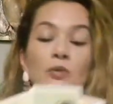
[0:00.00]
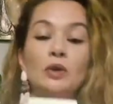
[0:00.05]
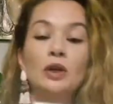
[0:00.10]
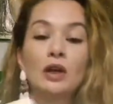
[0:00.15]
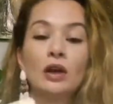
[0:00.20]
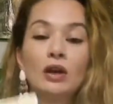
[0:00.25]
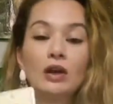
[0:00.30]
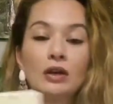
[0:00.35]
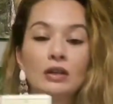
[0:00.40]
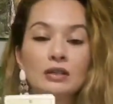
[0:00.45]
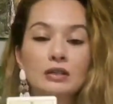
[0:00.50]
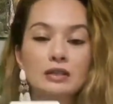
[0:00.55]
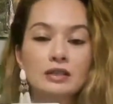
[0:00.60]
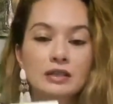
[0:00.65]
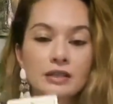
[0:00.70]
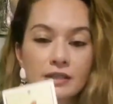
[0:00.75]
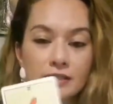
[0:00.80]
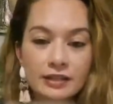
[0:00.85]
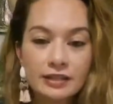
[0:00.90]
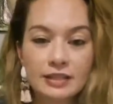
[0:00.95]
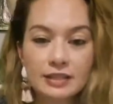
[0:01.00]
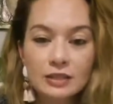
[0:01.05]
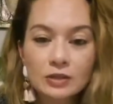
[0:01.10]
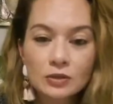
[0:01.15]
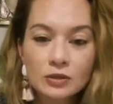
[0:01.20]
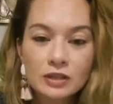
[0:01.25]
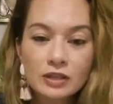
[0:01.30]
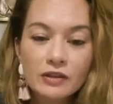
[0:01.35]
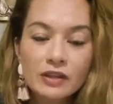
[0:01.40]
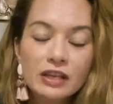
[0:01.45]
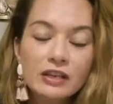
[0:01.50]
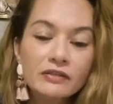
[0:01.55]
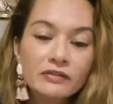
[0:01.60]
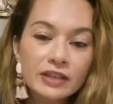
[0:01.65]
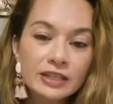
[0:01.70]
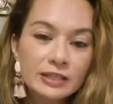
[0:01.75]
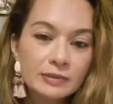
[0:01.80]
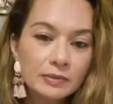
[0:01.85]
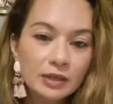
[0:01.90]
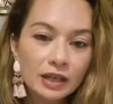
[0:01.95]
what cost? Because this is also the
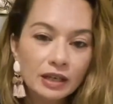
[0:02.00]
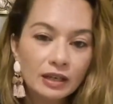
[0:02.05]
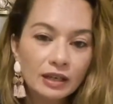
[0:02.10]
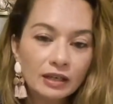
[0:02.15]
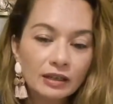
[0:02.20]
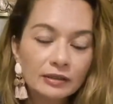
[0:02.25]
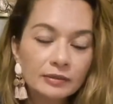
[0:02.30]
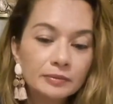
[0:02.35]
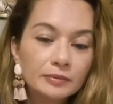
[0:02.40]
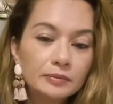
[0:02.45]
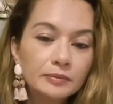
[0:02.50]
investment card.